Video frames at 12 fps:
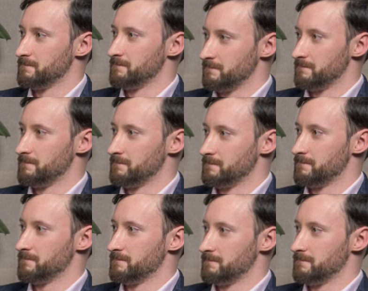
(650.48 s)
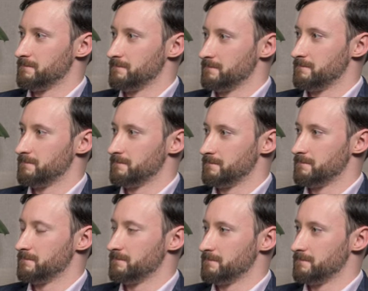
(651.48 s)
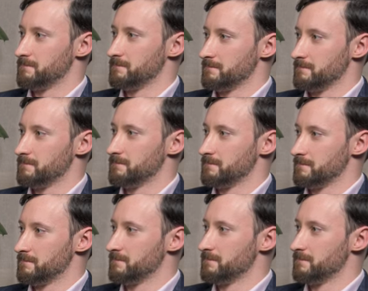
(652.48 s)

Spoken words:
The person shown says nothing.